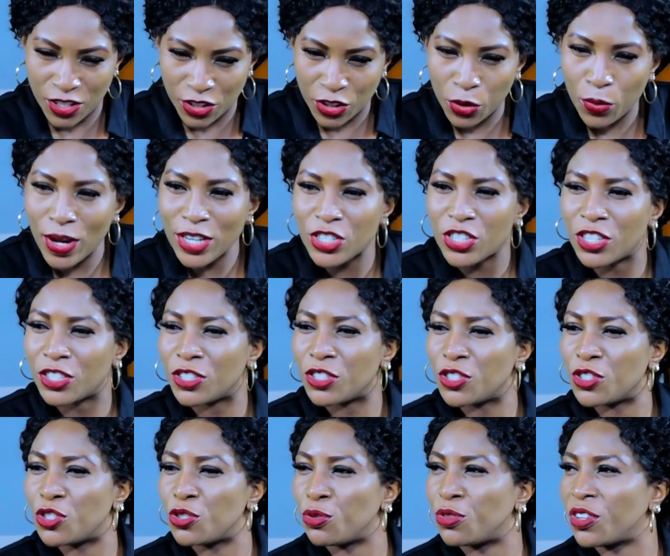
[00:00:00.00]
the
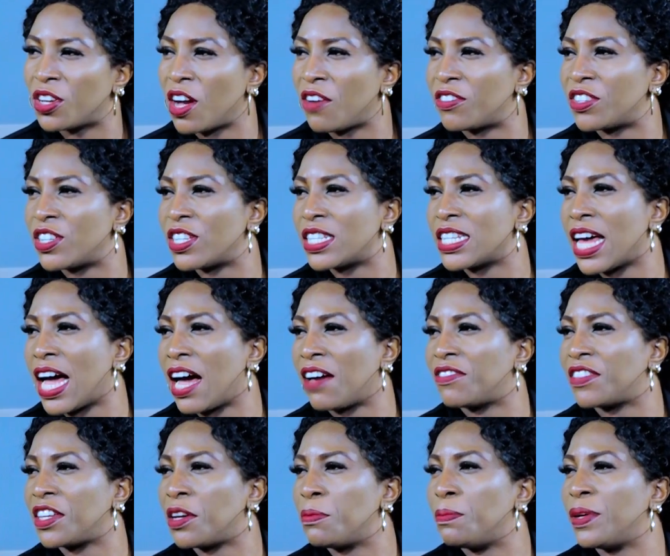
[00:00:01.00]
question, do the governors have
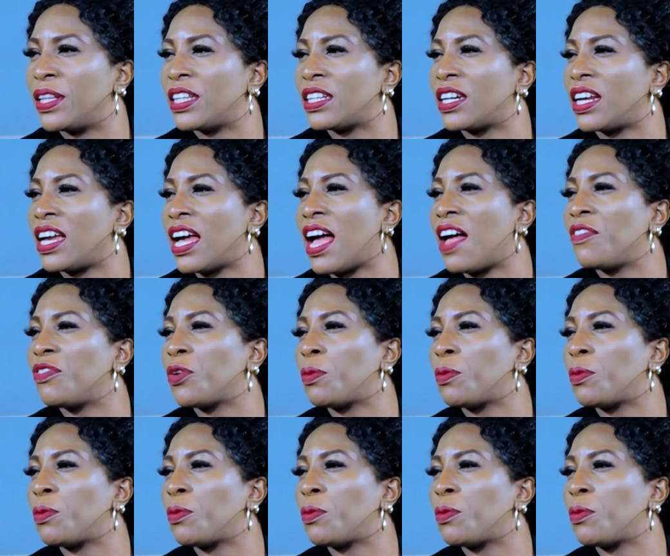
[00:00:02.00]
the ability and the